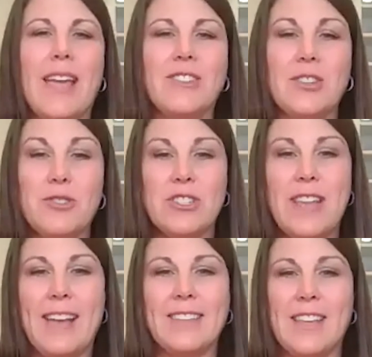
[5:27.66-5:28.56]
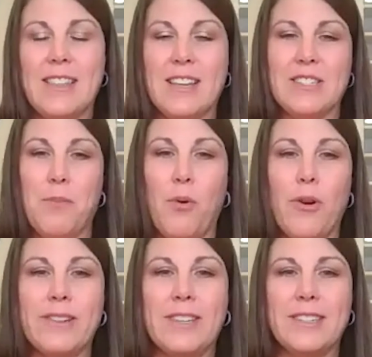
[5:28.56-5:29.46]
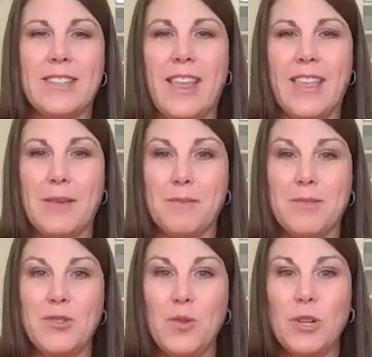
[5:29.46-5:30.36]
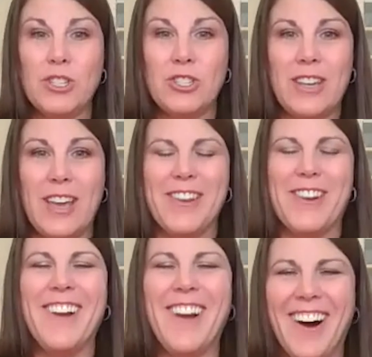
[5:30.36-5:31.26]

and so it just adds like that support and doesn't let them squish together